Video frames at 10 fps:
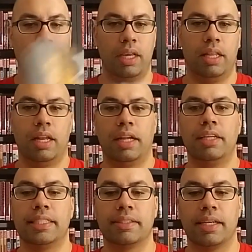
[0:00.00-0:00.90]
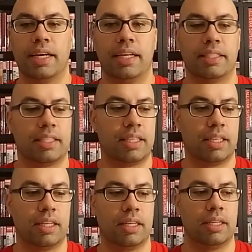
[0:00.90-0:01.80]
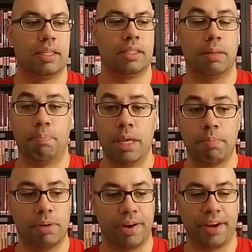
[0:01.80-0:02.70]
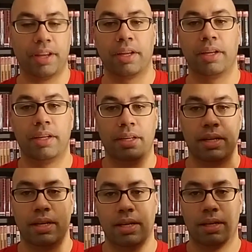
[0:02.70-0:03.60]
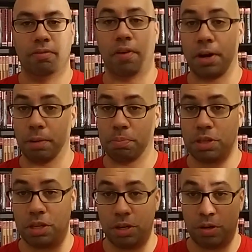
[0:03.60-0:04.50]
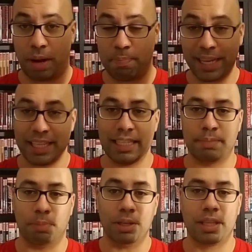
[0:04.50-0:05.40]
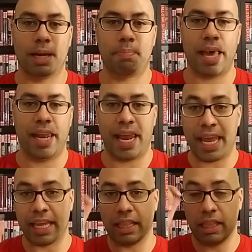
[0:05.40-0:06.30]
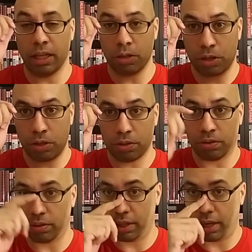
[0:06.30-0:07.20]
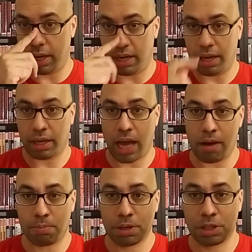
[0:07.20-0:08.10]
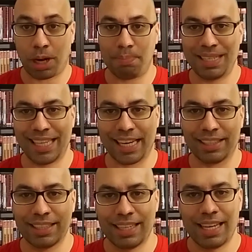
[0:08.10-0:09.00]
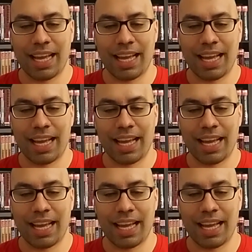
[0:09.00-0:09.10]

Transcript: And then I also got the big boy, volume 2. I picked these both up at a local comic book shop in town